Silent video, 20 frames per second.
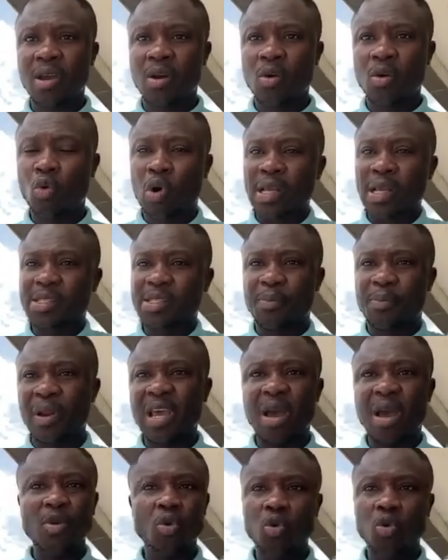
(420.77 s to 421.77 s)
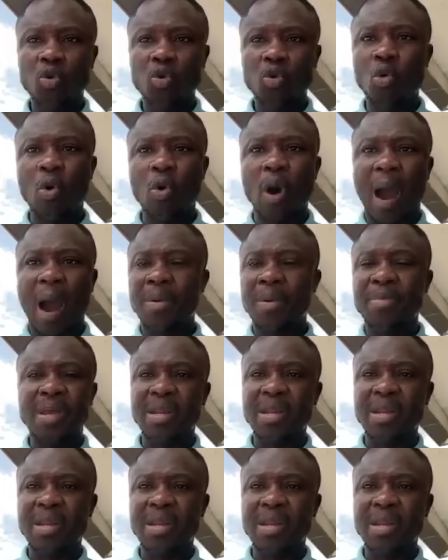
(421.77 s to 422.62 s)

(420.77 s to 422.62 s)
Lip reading: because a player be who are meme new